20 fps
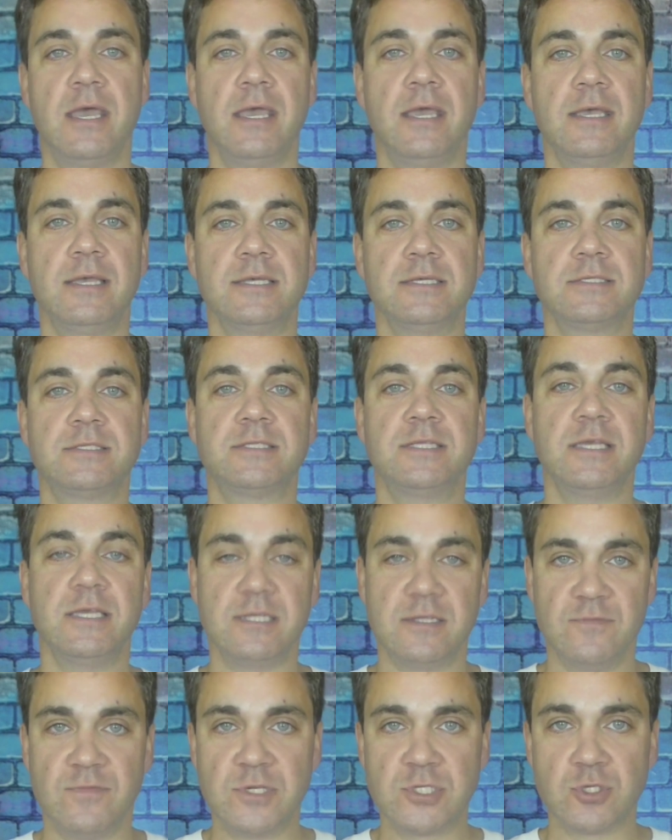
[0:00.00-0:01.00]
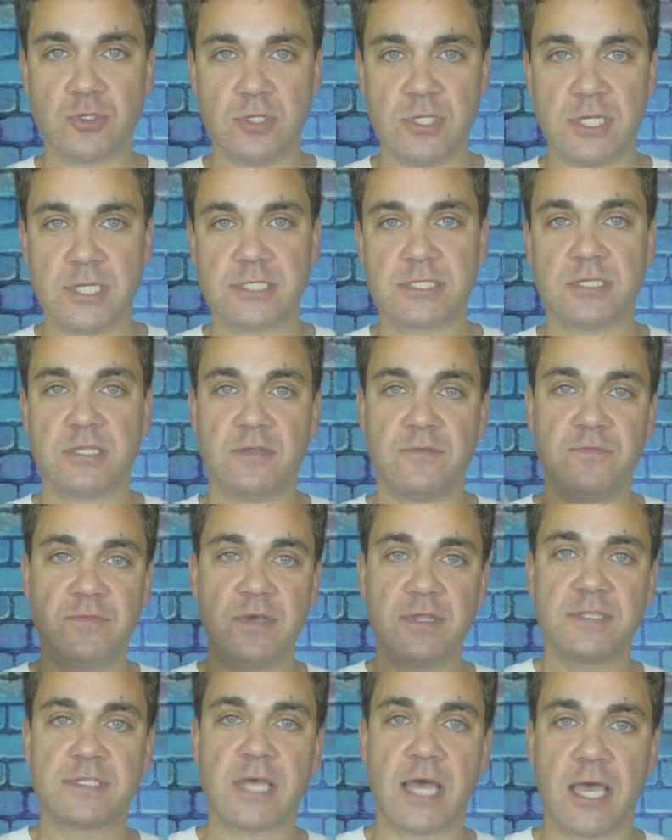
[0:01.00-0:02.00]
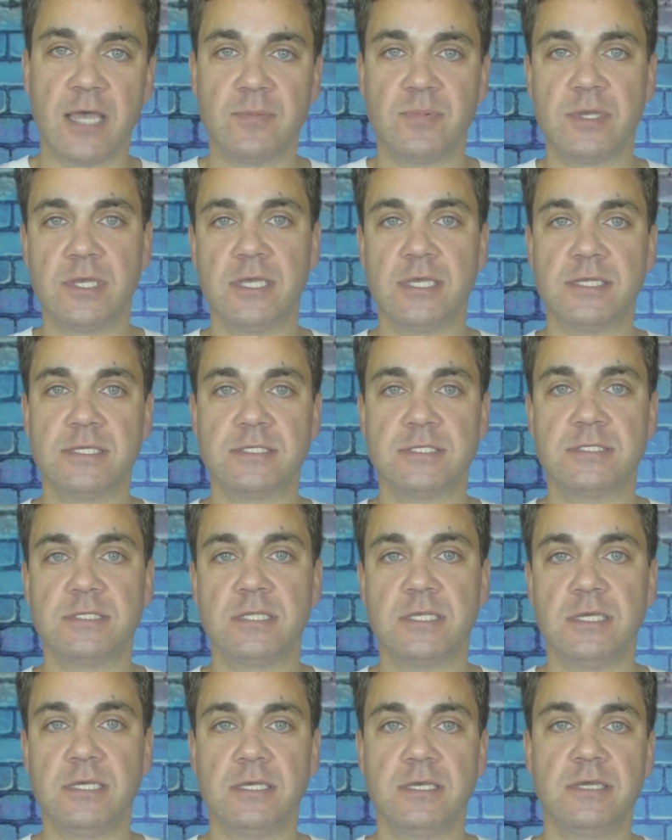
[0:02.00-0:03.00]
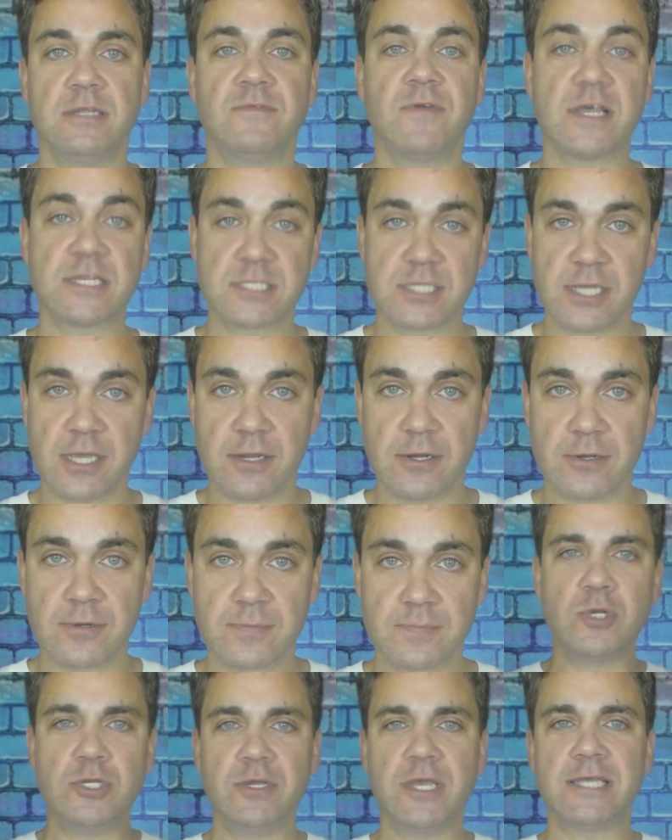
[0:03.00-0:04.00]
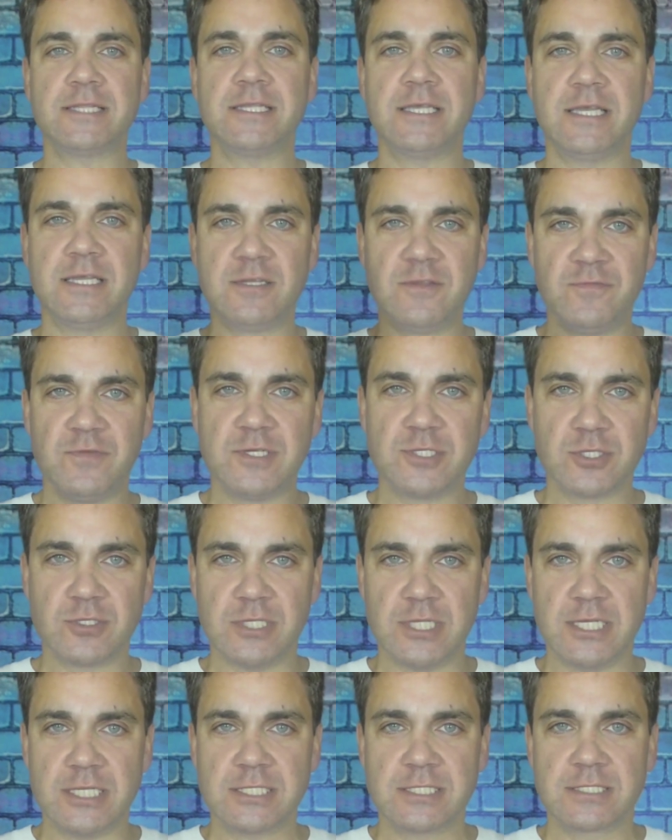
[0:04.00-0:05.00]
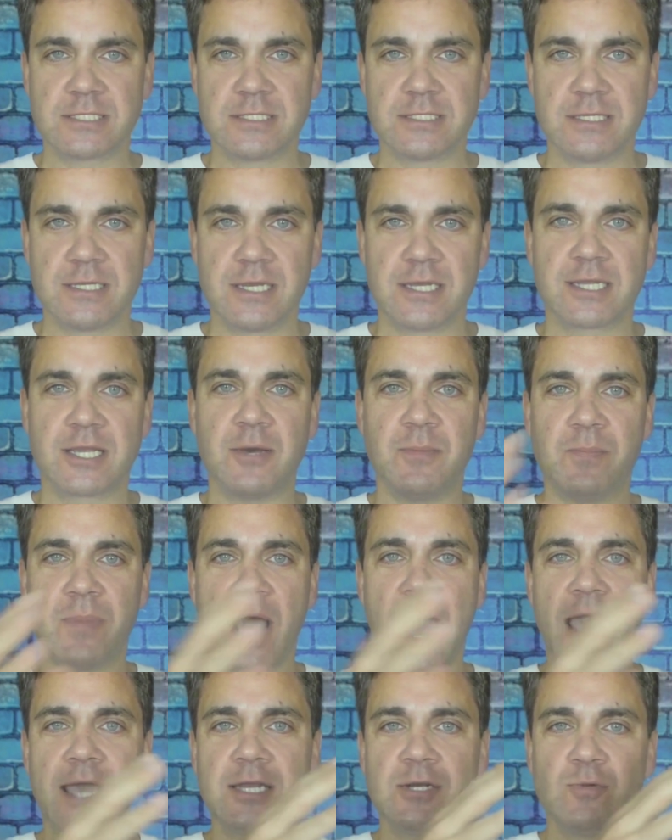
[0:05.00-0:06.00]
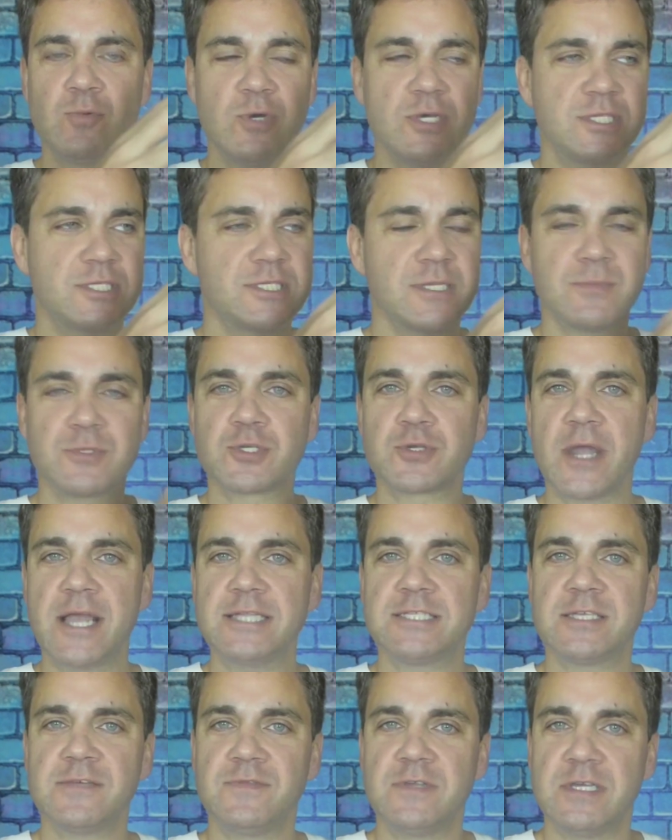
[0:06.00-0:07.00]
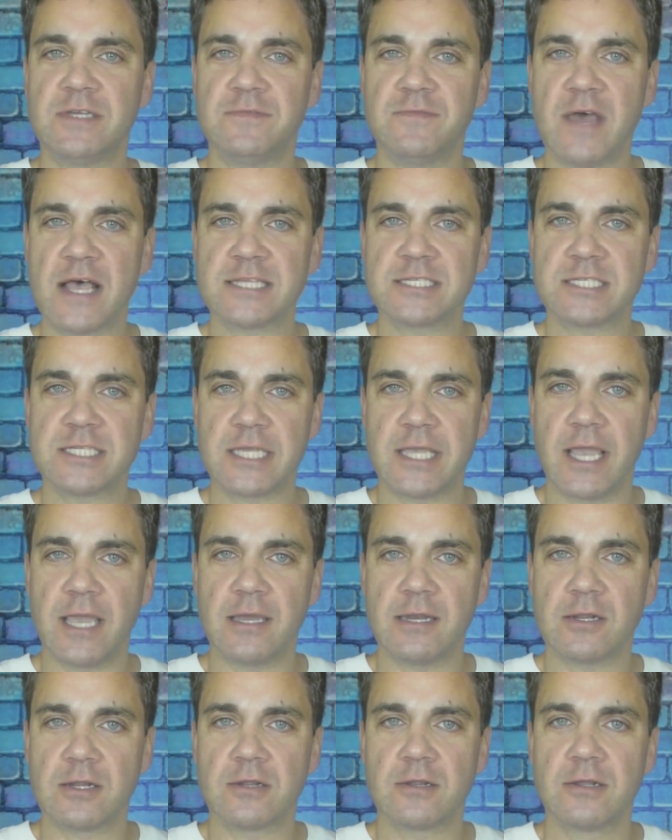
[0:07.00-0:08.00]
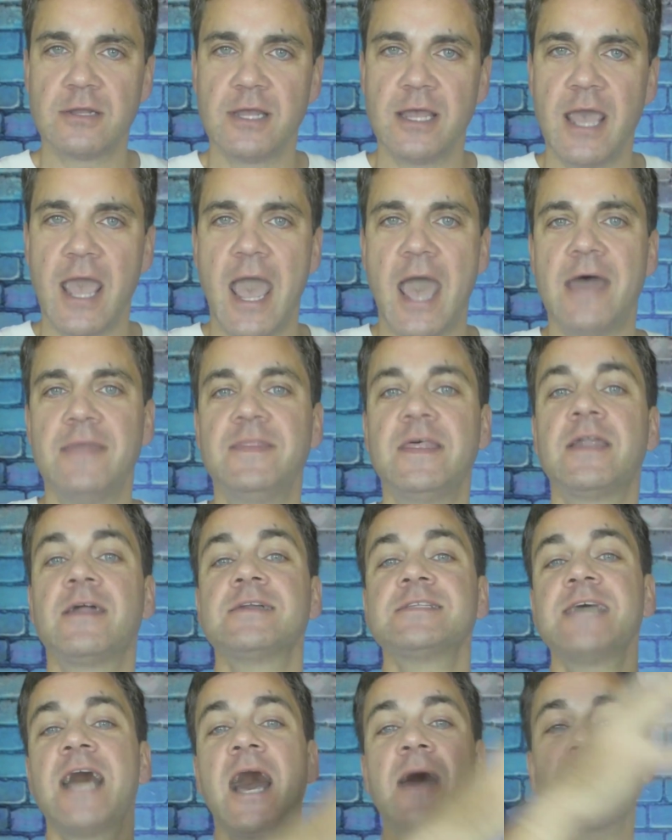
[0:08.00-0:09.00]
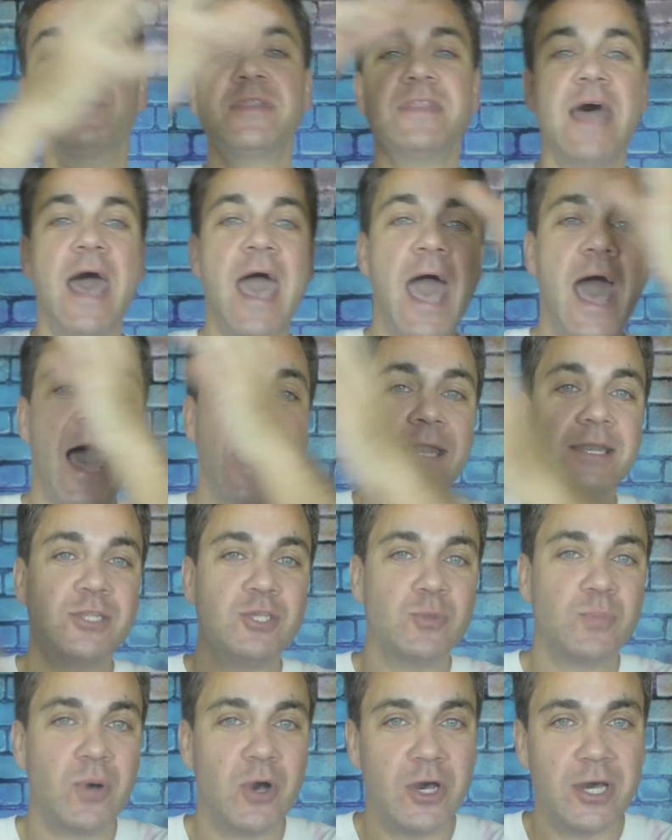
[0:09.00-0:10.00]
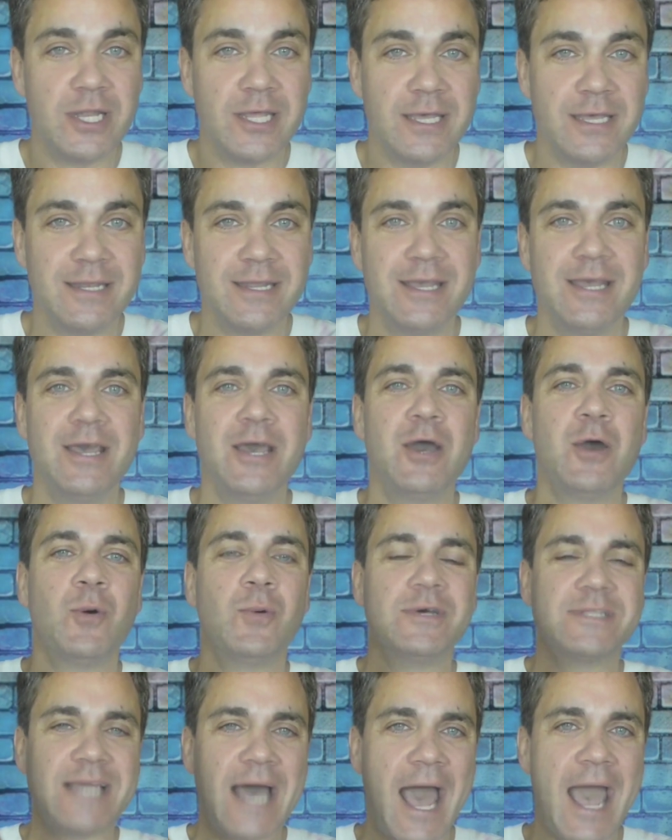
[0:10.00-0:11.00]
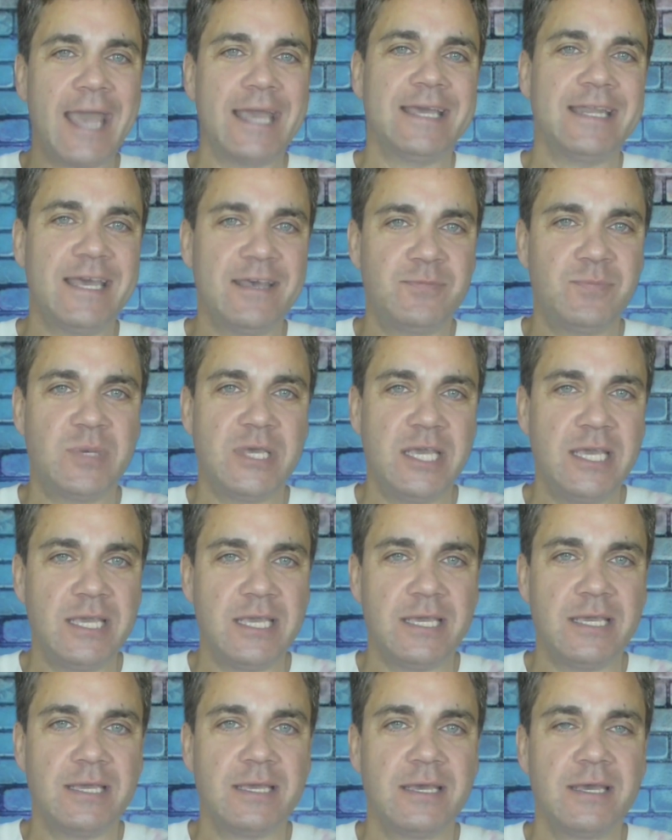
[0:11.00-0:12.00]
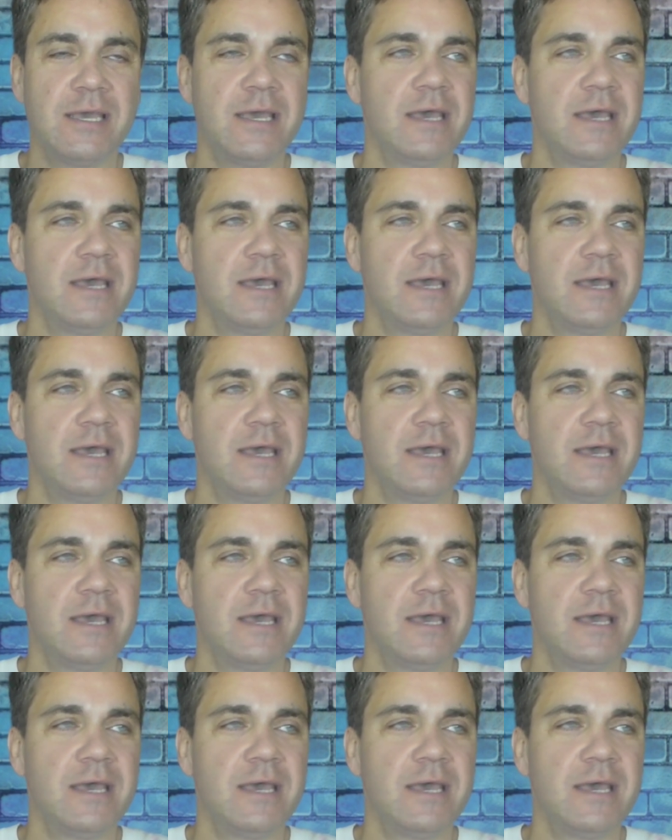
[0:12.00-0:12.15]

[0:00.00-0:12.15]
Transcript: is the individualist, and the fifth type is the investigator. When you get the individualist combined with some traits of the investigator, and then on top of that, you put it with the INFP,